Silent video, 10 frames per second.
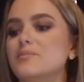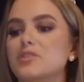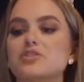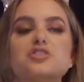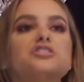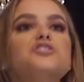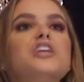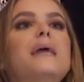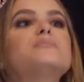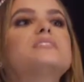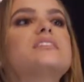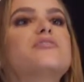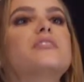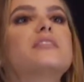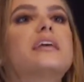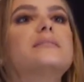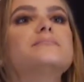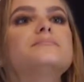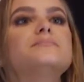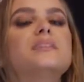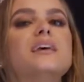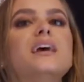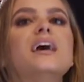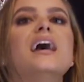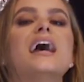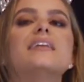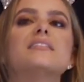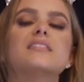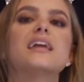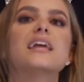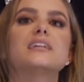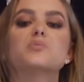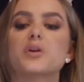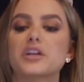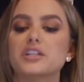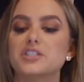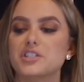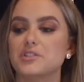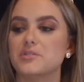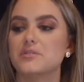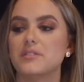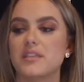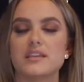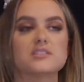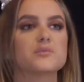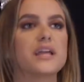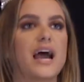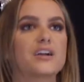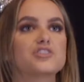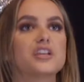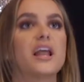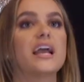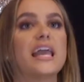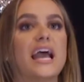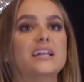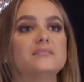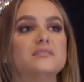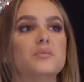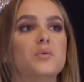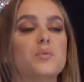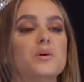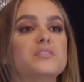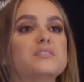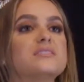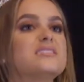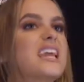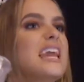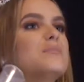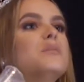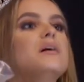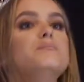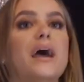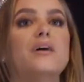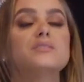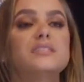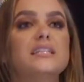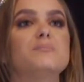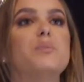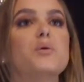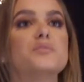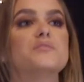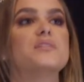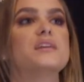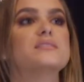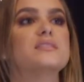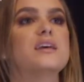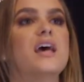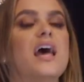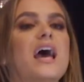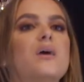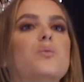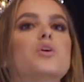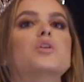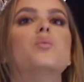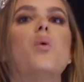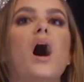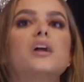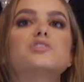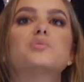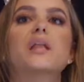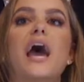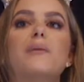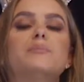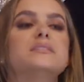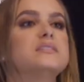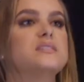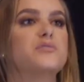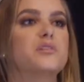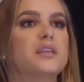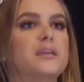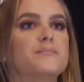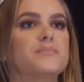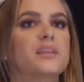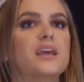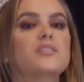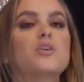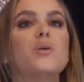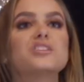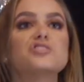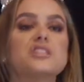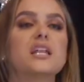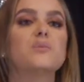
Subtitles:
different pieces of glassware, and the thing is, we're gonna do this reaction again with the same amount in both of these, and we're gonna watch what happens differently. And the question that I